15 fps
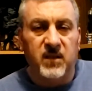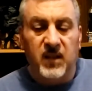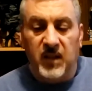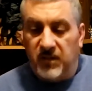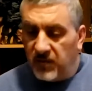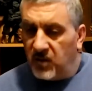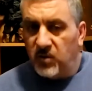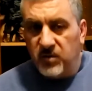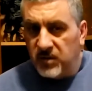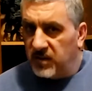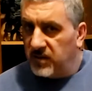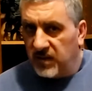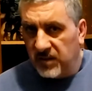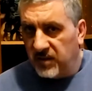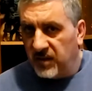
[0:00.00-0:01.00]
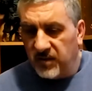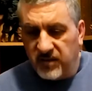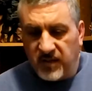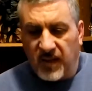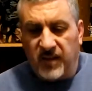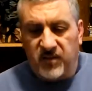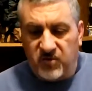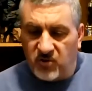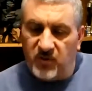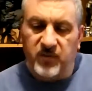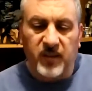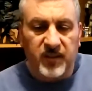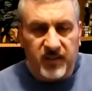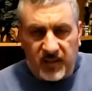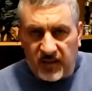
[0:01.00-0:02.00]
even though it's a 6-disc set just
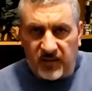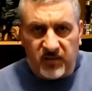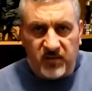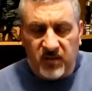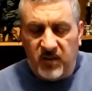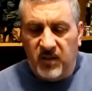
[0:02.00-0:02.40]
like this,